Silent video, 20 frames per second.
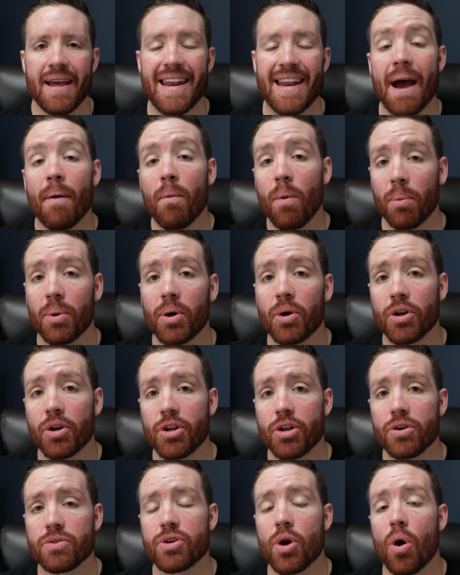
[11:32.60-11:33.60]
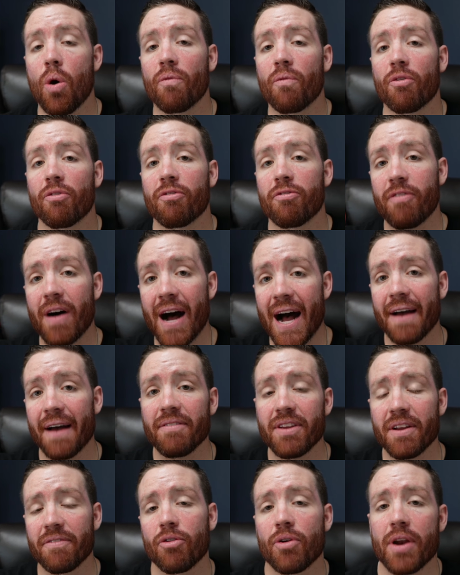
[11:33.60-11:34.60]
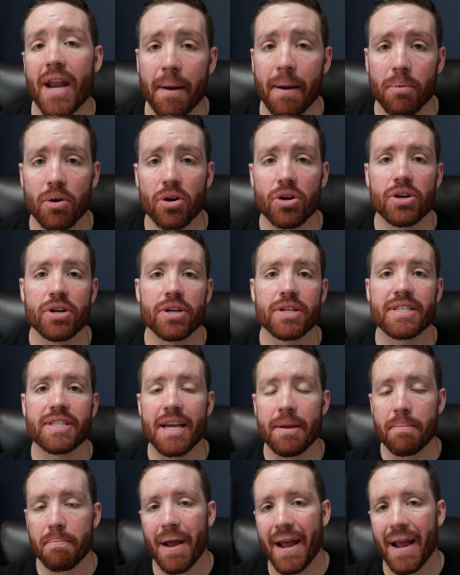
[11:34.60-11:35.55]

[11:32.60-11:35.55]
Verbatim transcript: Now what we're gonna do is go over five different neighborhoods in